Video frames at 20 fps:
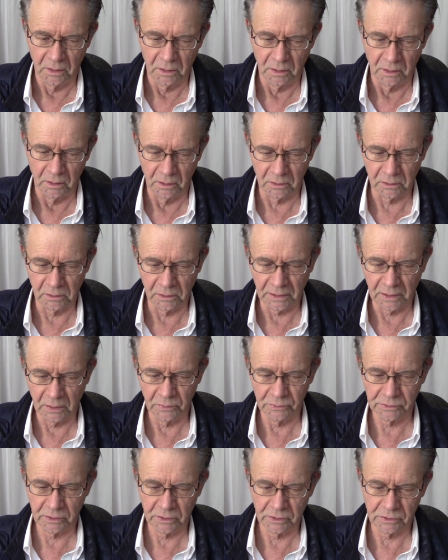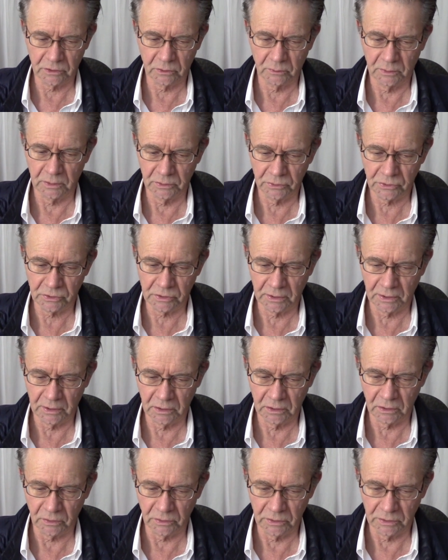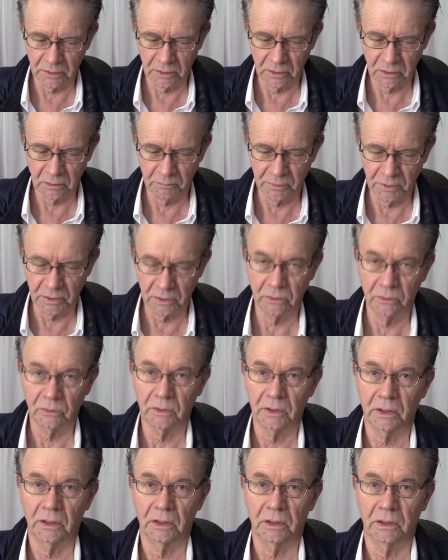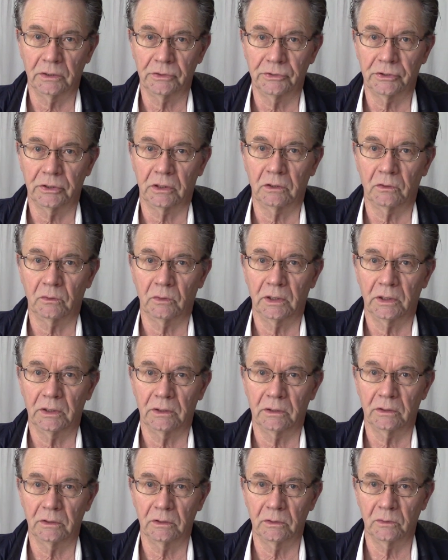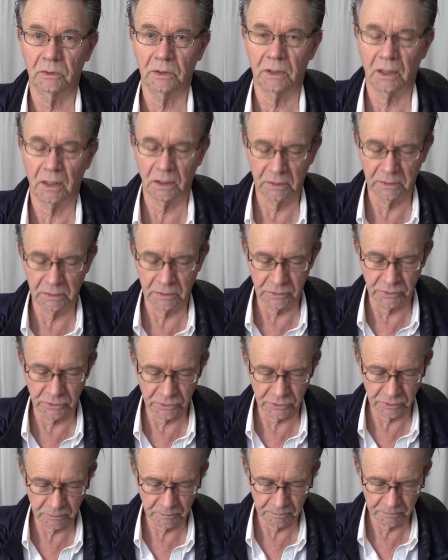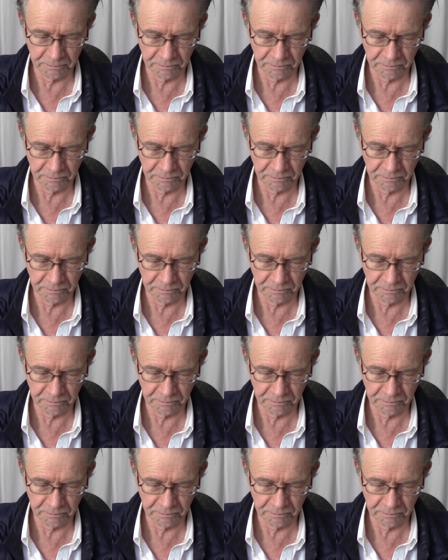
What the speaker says: It allows us to understand our data better and generate new knowledge.